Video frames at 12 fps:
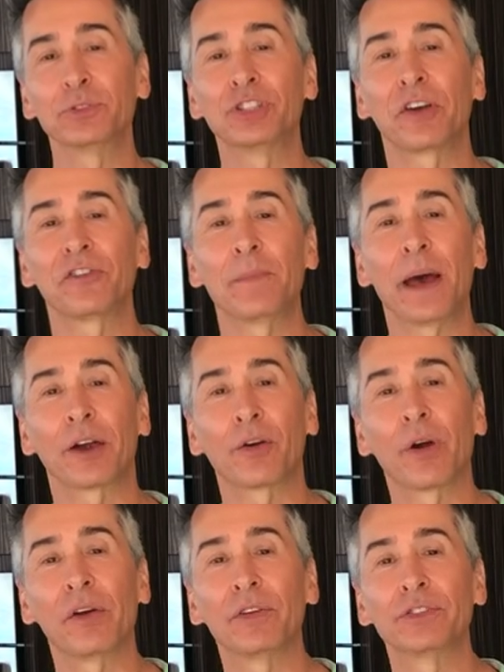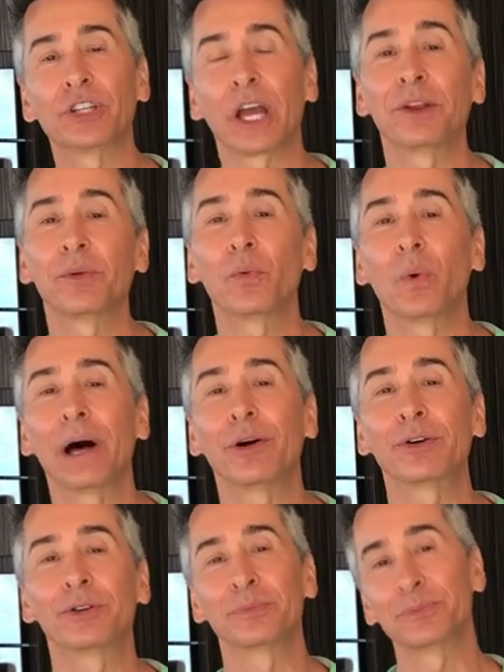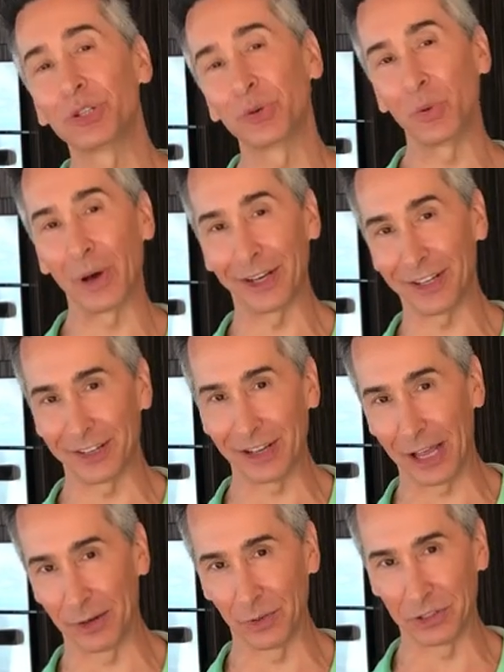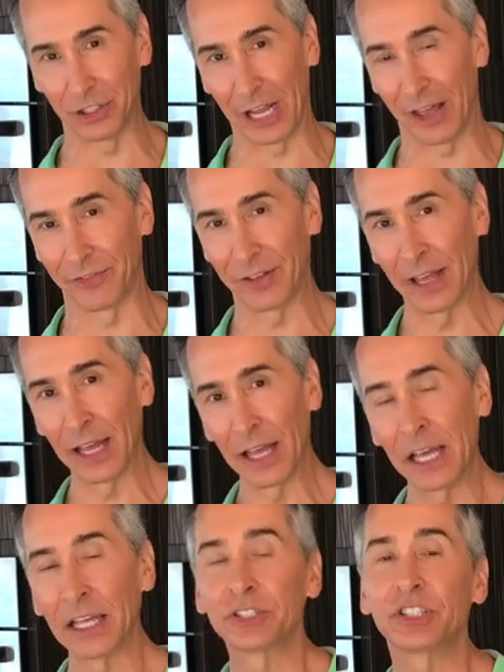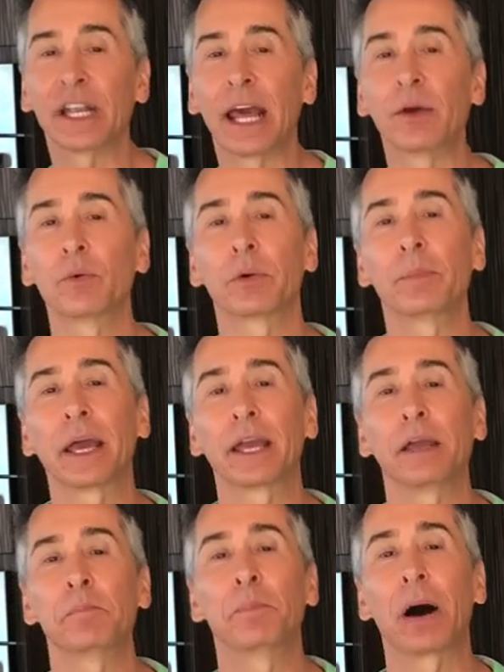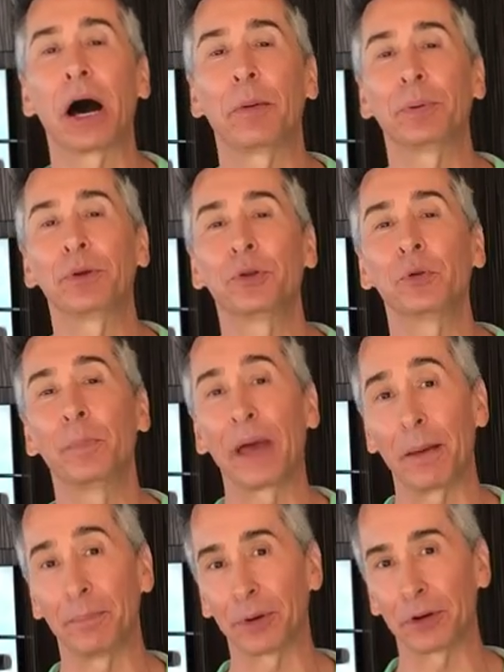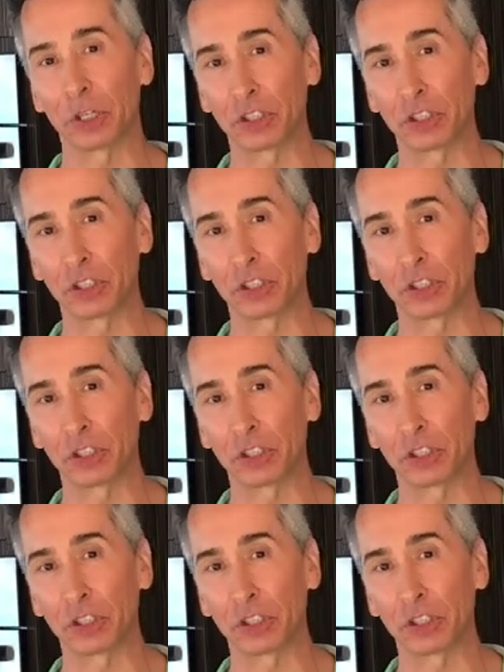Jeff Makarevich, and welcome to Wine and Dine with Jeff. Today we're making Peppadew Pepper